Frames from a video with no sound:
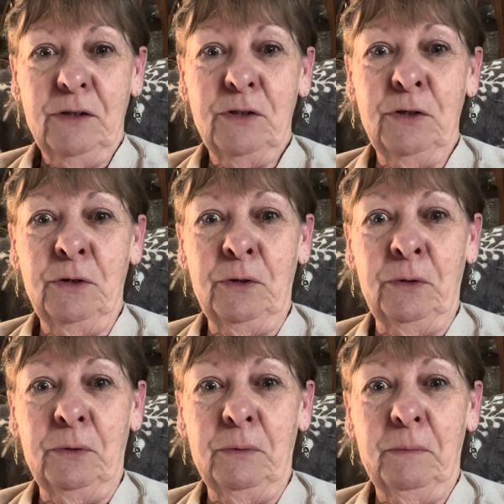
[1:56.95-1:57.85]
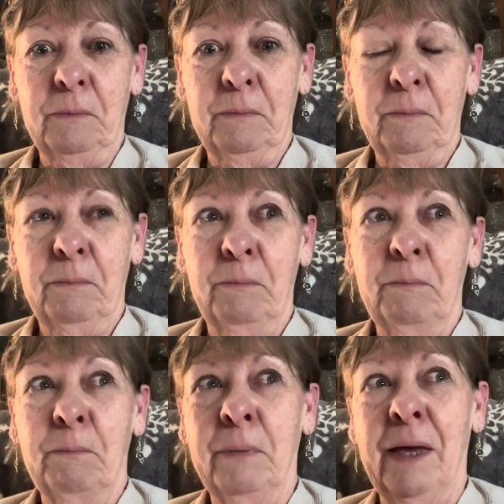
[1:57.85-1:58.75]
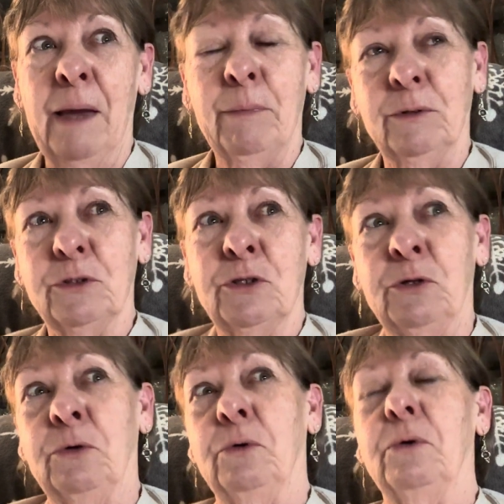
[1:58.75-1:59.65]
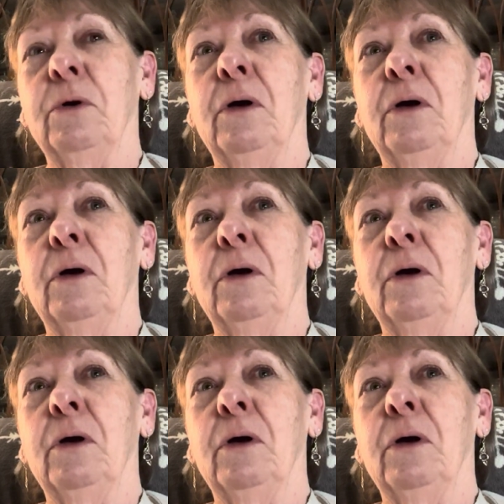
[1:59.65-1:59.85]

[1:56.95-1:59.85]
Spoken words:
to be able to